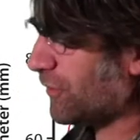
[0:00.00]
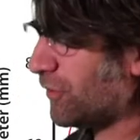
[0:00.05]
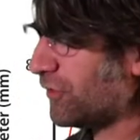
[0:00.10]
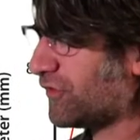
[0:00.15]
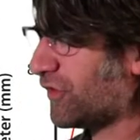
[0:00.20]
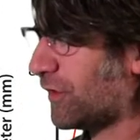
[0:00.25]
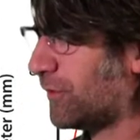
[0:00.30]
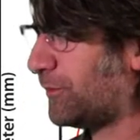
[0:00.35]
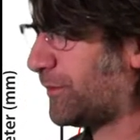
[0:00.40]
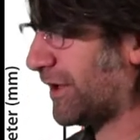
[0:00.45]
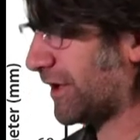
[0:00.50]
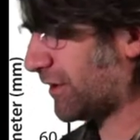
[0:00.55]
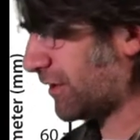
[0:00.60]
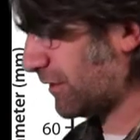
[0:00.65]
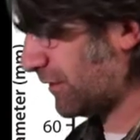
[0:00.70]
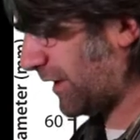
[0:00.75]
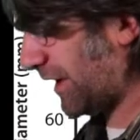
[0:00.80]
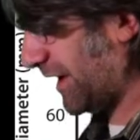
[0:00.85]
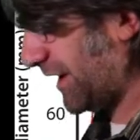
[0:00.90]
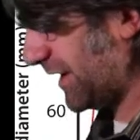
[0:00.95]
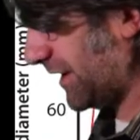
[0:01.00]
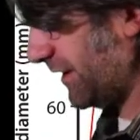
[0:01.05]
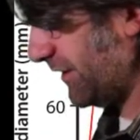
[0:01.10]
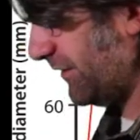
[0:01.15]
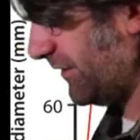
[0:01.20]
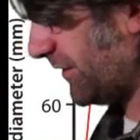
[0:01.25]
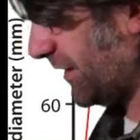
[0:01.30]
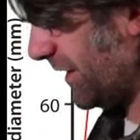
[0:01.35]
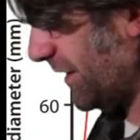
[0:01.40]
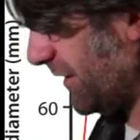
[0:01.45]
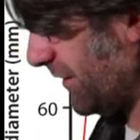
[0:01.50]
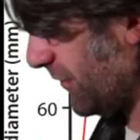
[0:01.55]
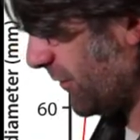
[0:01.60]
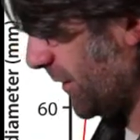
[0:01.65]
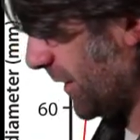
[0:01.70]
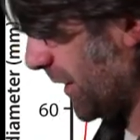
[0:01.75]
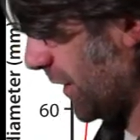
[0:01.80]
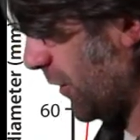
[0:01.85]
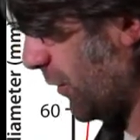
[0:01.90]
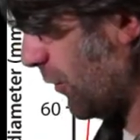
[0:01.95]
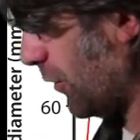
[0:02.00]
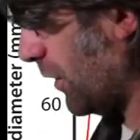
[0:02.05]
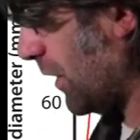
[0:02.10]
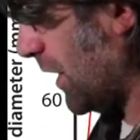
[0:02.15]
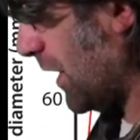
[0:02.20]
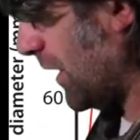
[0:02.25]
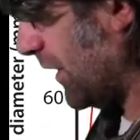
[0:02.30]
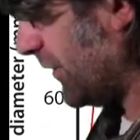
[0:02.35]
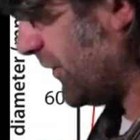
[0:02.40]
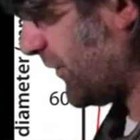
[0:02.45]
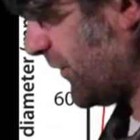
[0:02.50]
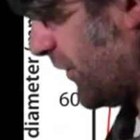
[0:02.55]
are bigger lichens. And as we go to the